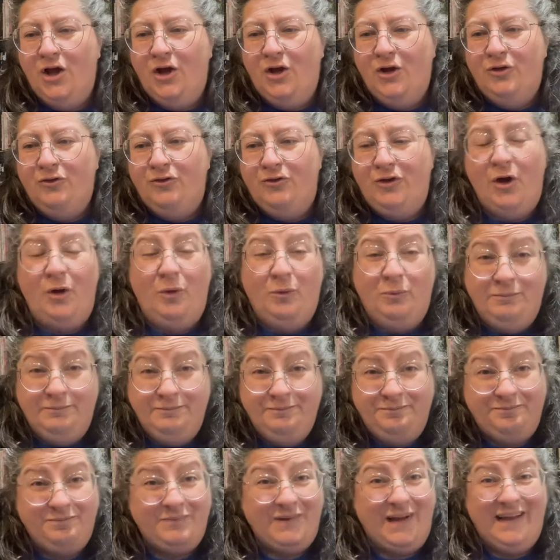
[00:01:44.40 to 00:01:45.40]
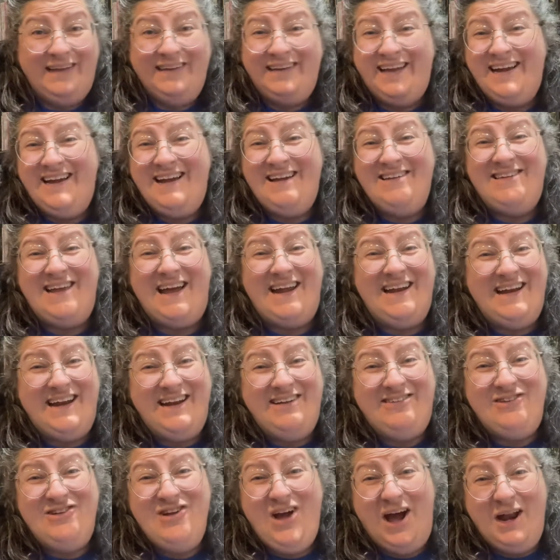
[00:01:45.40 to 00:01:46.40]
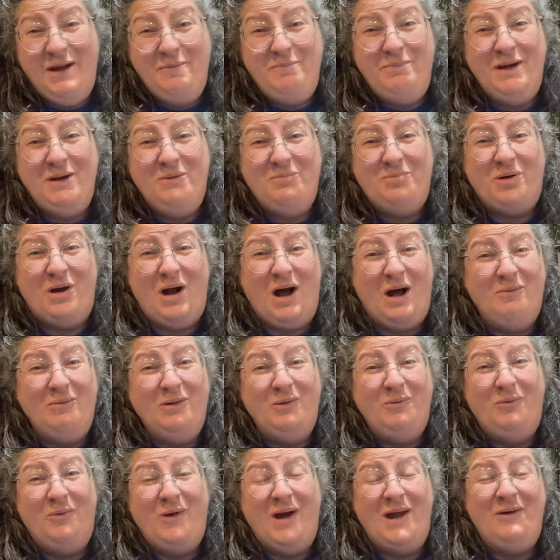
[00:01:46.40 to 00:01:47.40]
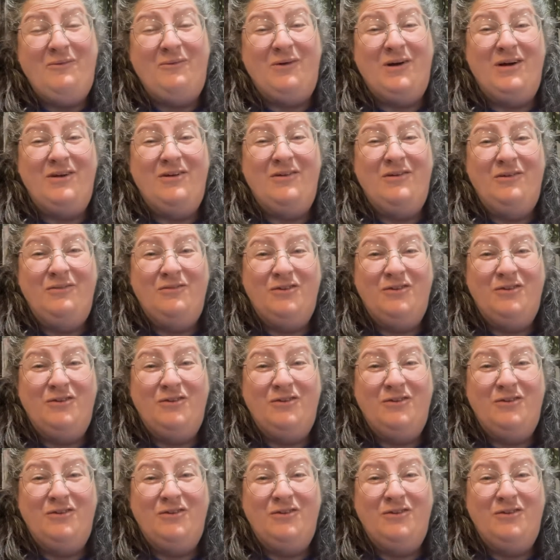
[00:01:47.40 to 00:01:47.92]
So, like I said, it's not a big problem when we're